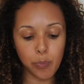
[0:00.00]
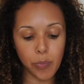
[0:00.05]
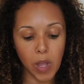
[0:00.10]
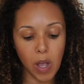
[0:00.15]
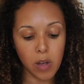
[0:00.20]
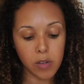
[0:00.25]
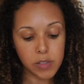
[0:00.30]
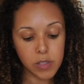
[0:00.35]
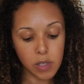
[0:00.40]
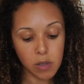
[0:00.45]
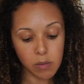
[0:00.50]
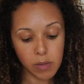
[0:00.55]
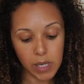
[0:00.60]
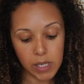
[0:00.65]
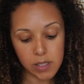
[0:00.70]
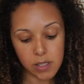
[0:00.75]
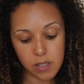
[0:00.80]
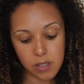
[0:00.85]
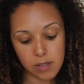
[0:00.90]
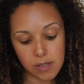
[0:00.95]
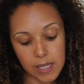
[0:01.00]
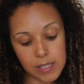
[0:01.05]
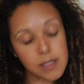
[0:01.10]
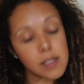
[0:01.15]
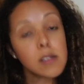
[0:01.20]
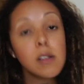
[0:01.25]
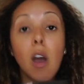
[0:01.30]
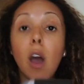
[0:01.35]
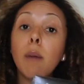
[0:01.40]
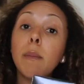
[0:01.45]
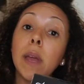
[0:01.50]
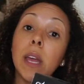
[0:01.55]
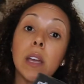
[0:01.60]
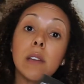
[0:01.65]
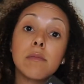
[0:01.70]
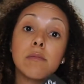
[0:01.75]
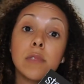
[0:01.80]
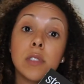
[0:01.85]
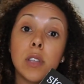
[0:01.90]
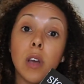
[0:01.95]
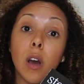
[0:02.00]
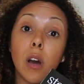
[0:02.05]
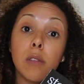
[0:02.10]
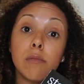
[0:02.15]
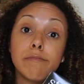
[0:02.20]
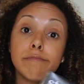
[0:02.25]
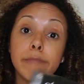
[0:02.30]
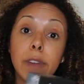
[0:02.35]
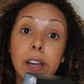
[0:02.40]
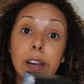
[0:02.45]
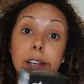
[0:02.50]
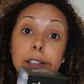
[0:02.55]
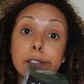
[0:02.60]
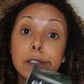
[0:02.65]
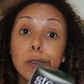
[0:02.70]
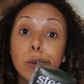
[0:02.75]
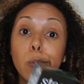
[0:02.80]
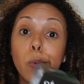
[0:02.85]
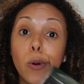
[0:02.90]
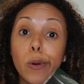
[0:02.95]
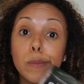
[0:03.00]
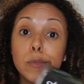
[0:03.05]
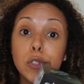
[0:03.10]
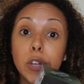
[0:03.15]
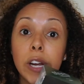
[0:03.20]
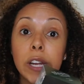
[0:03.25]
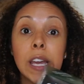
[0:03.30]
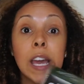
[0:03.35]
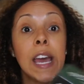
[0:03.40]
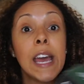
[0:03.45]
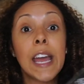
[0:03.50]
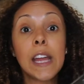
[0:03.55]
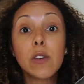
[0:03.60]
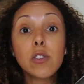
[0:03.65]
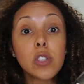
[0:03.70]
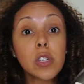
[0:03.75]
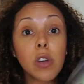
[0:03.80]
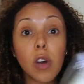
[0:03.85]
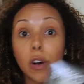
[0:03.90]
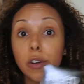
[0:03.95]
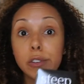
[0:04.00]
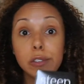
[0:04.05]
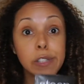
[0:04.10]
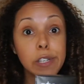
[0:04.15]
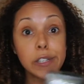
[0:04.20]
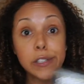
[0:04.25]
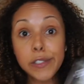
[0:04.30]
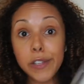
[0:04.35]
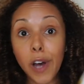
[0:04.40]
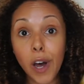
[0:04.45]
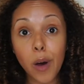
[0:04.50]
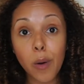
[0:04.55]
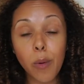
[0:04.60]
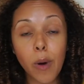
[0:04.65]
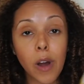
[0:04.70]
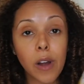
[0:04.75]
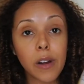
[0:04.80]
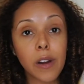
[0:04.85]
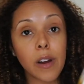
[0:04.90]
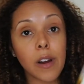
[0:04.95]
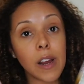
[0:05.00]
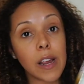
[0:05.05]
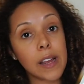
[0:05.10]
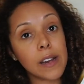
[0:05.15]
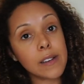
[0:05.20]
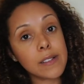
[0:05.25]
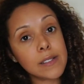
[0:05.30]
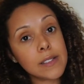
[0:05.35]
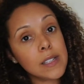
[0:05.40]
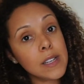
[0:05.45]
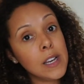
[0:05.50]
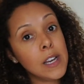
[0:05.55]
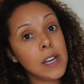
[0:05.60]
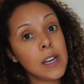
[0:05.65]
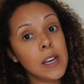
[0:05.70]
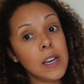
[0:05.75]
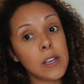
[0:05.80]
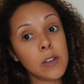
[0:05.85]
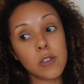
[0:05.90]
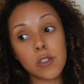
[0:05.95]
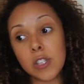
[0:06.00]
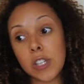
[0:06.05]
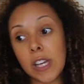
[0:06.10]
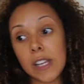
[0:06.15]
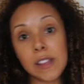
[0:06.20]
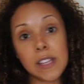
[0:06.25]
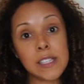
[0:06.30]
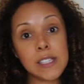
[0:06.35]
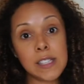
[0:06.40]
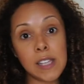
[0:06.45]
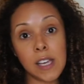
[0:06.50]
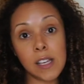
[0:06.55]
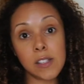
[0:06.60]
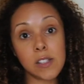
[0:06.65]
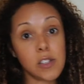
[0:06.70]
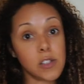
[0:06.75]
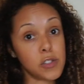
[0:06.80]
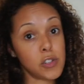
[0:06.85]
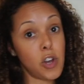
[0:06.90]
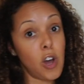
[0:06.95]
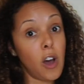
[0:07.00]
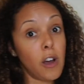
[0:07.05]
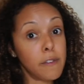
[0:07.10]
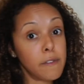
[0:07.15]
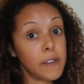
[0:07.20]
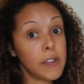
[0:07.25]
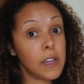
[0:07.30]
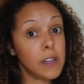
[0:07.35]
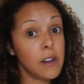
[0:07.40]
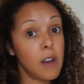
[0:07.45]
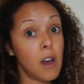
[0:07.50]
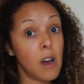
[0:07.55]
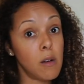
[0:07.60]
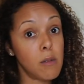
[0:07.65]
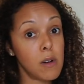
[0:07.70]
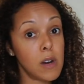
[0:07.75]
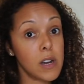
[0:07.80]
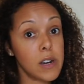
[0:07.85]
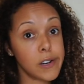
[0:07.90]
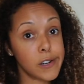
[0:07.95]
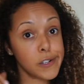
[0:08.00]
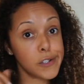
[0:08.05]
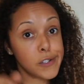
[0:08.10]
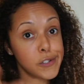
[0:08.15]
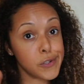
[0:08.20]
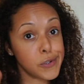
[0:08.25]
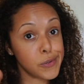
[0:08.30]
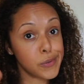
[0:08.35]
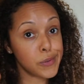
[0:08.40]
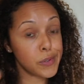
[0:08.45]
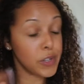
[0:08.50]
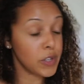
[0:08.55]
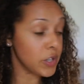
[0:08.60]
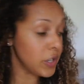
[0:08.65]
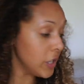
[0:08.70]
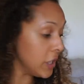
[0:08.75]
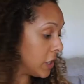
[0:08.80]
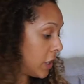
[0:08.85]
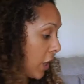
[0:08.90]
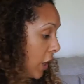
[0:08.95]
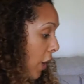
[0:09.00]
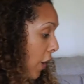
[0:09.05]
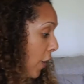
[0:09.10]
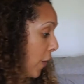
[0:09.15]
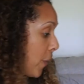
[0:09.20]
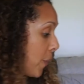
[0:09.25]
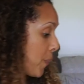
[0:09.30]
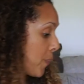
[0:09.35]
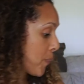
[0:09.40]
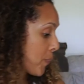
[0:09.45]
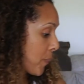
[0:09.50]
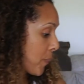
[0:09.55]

Also, it's nice and calming, so a nice little warm drink. Usually all you need is hot water, and usually at these things there's coffee and hot water, so you're good to go.